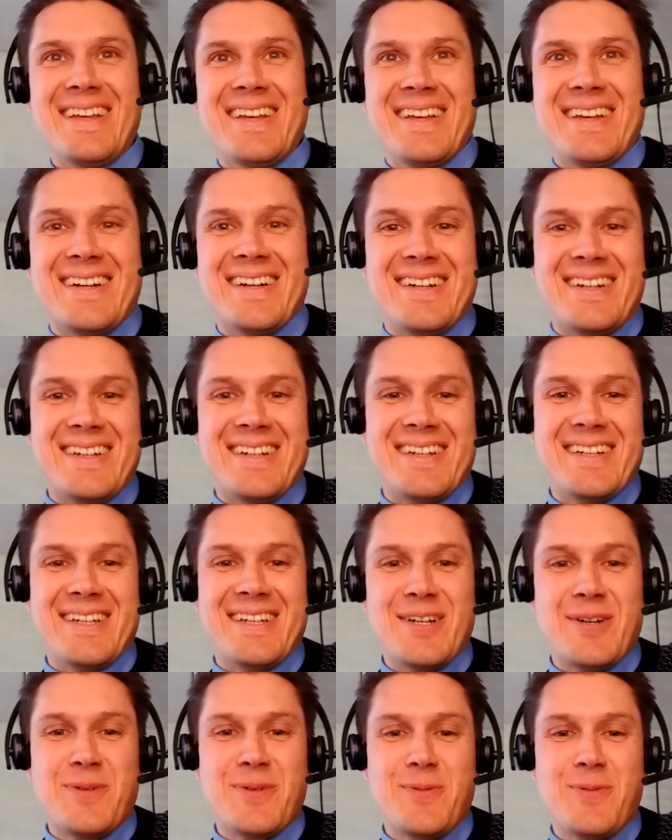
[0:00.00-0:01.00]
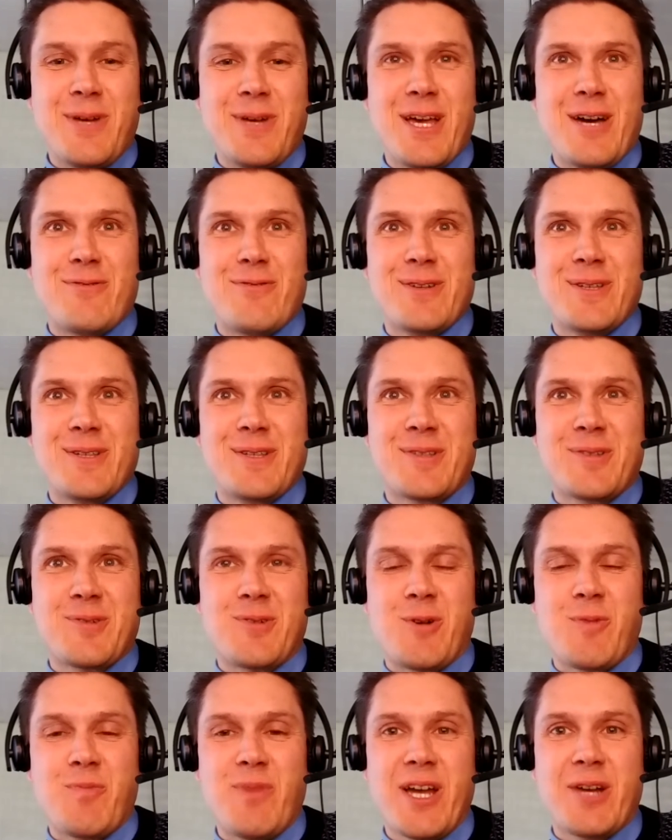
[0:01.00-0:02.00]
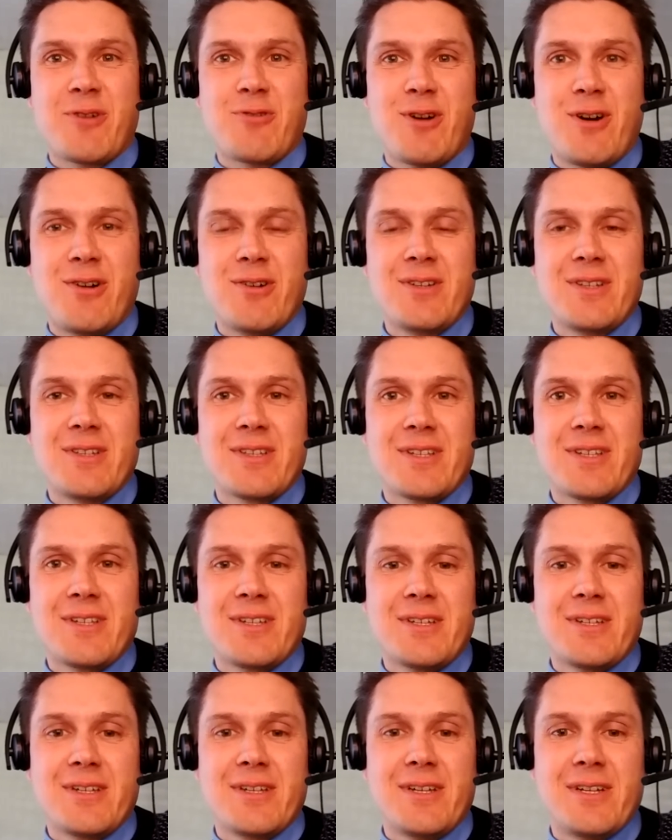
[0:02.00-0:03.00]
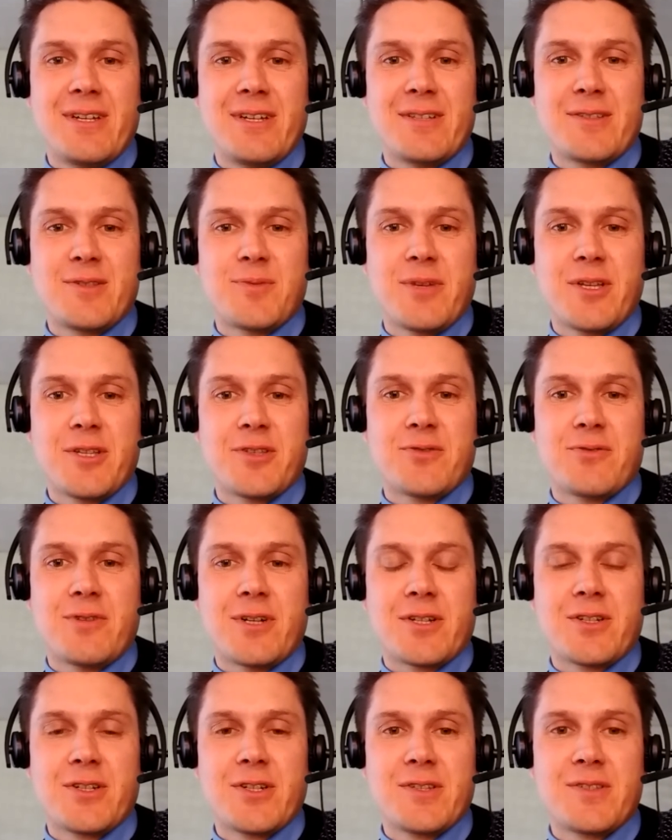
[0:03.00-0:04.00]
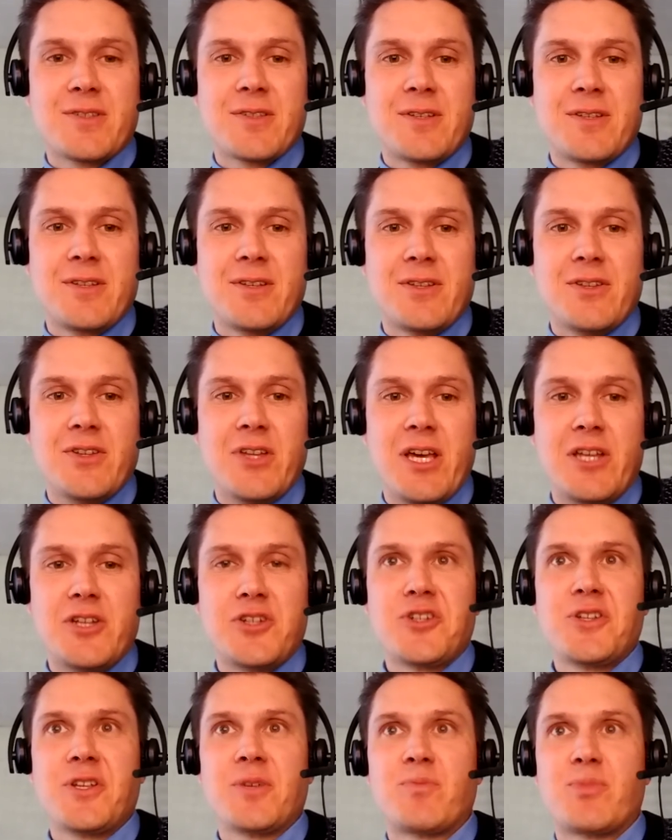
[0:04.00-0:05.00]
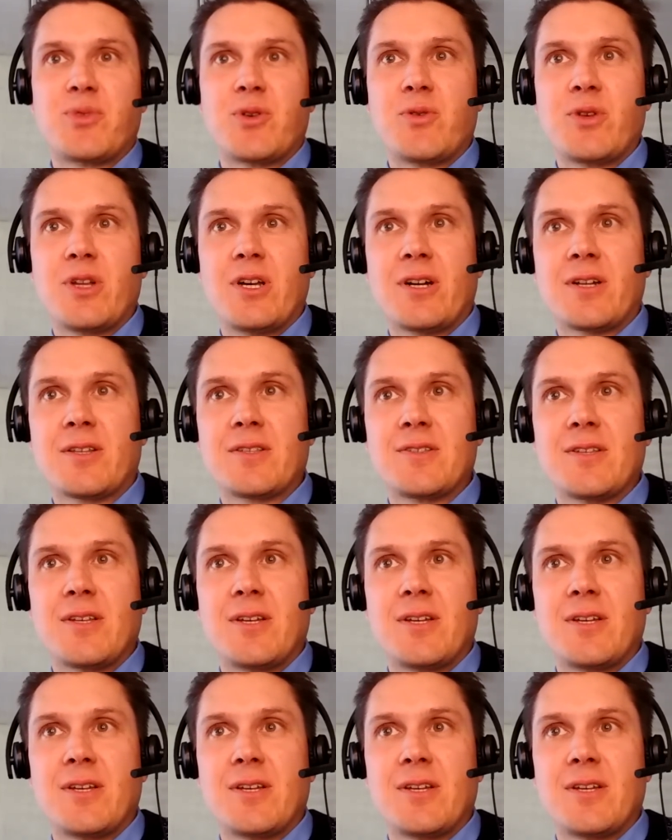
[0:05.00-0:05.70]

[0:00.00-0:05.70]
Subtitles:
We have a strong background at Space Structures in engineered products,